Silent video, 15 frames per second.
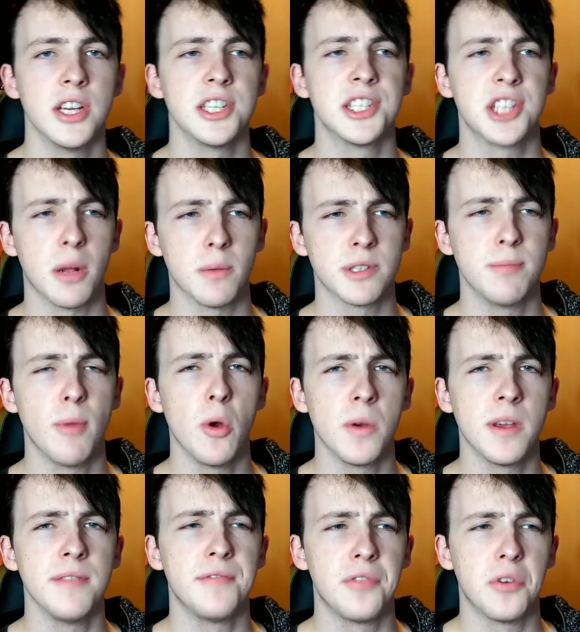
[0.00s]
Gonna stop
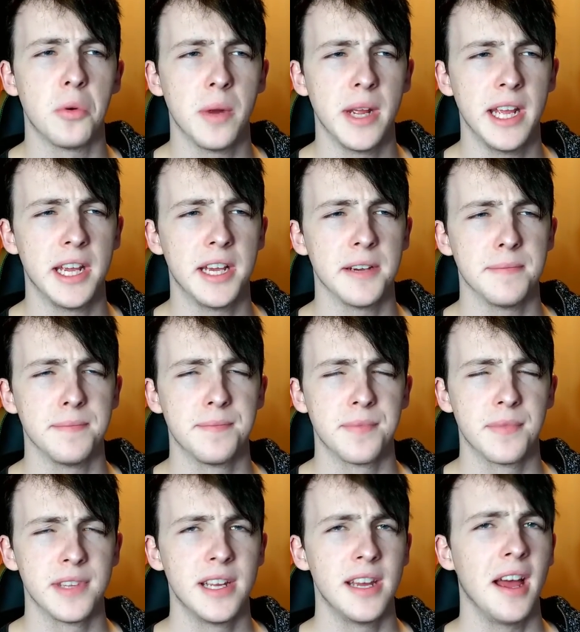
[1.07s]
smoking for a week.
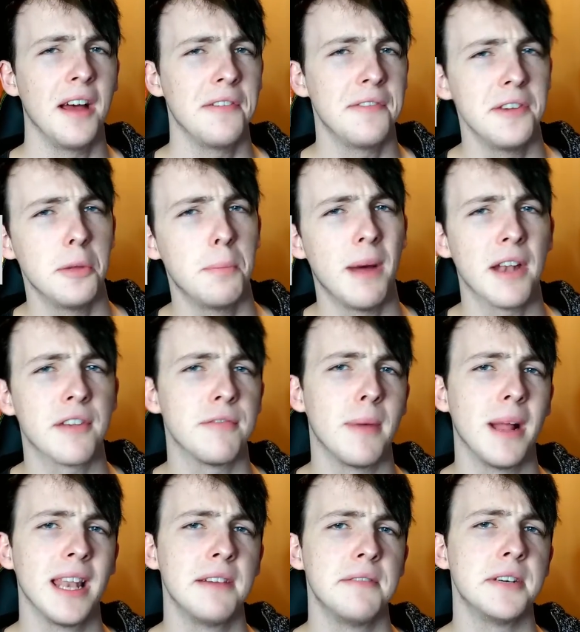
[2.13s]
I feel bad for
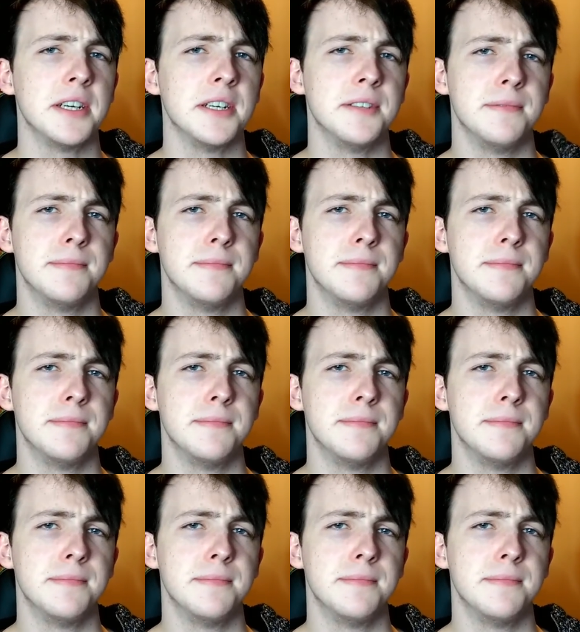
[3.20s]
my liver.